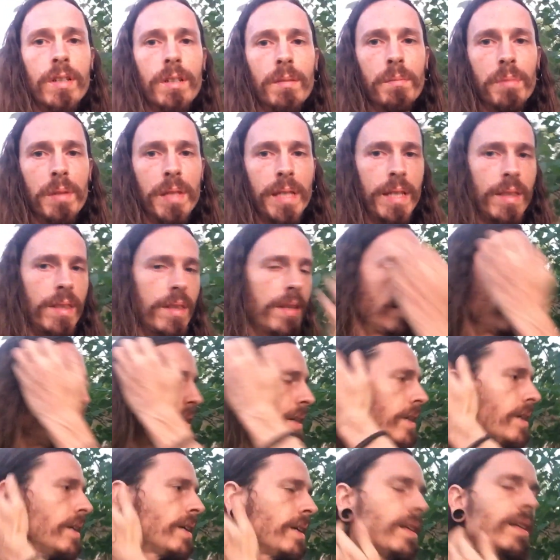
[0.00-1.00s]
complete
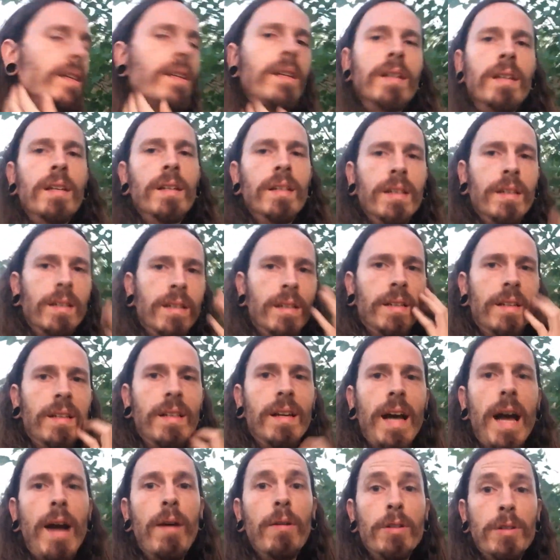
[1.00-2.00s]
there.
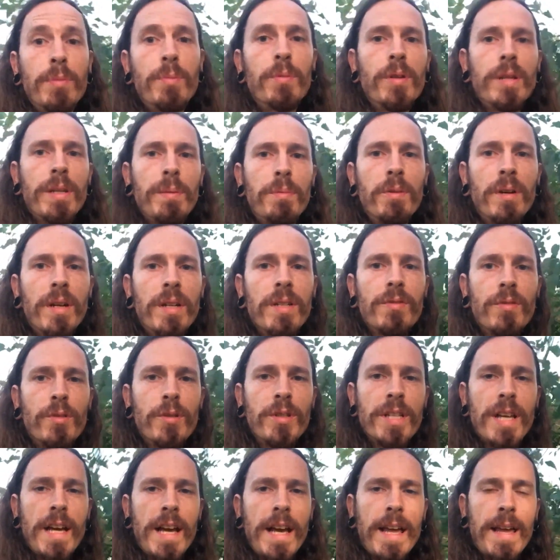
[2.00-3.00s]
I was pretty pressed for
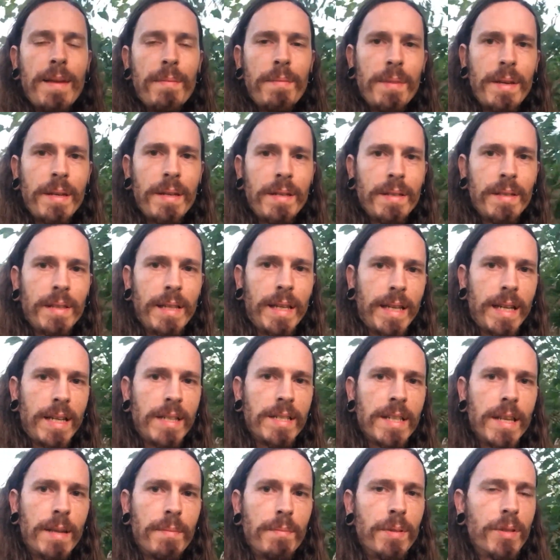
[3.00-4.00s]
time, like I
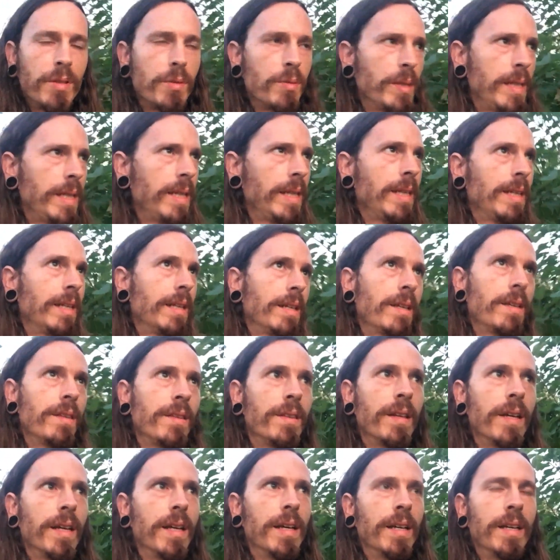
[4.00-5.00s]
said, between
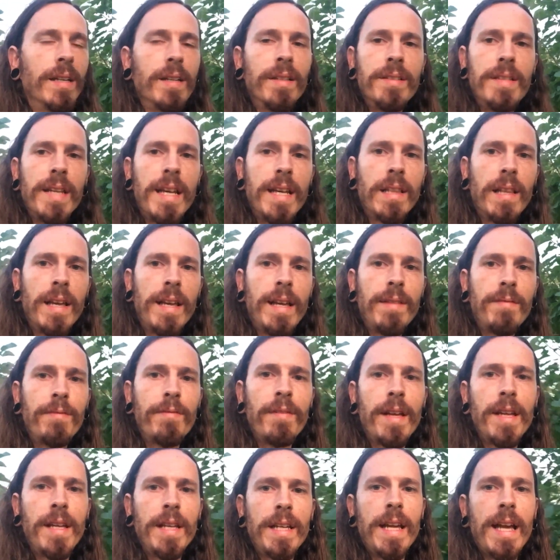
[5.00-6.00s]
the daylight
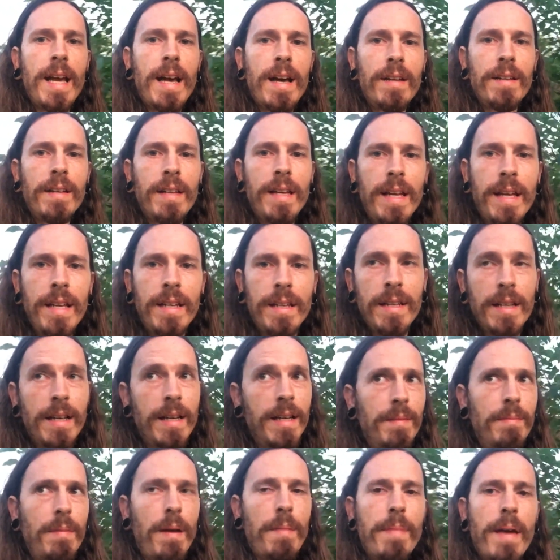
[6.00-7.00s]
fading out and
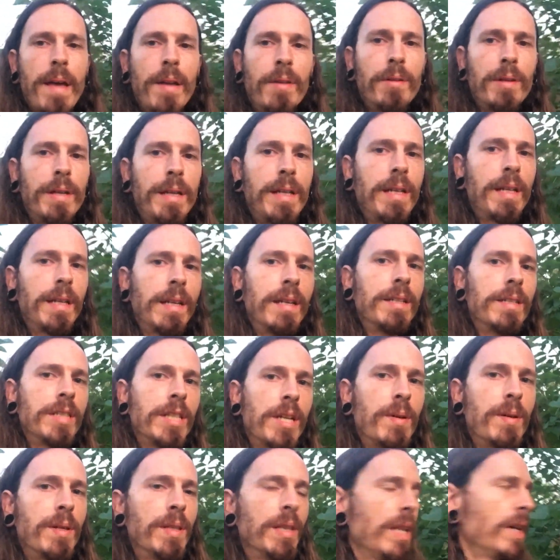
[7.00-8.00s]
my battery
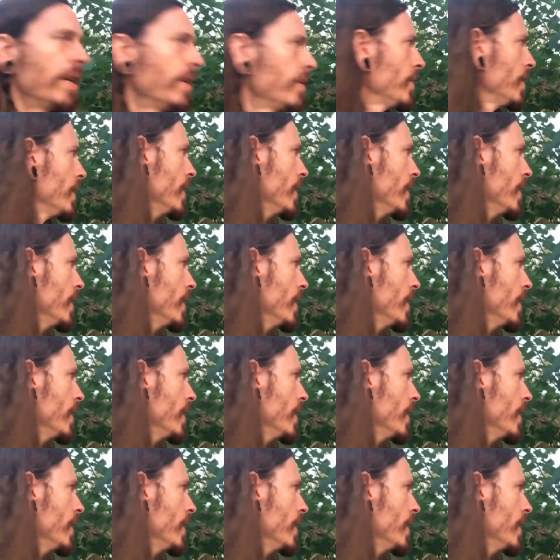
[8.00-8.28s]
going low.